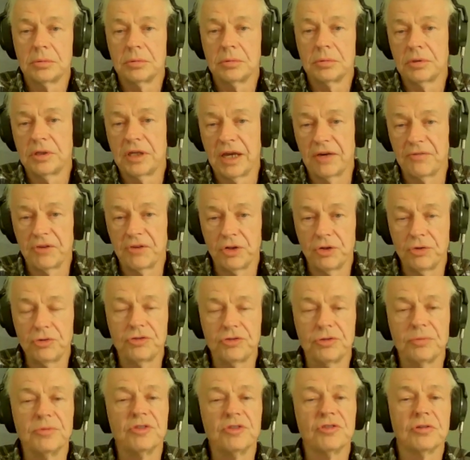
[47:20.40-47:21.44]
Gavin
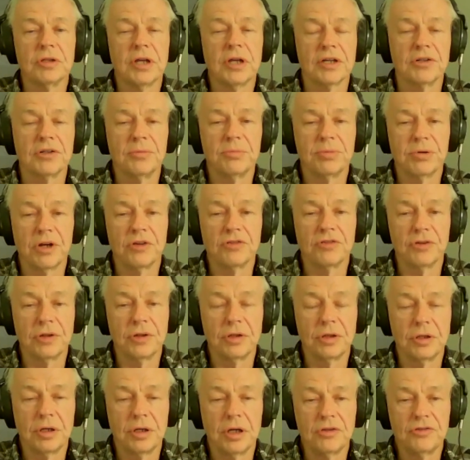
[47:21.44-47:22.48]
Newsom is elected president of
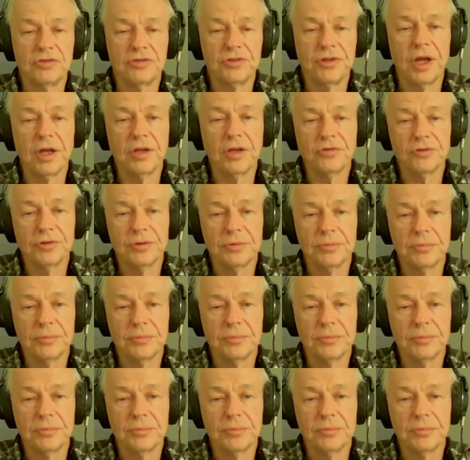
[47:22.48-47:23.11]
the United States.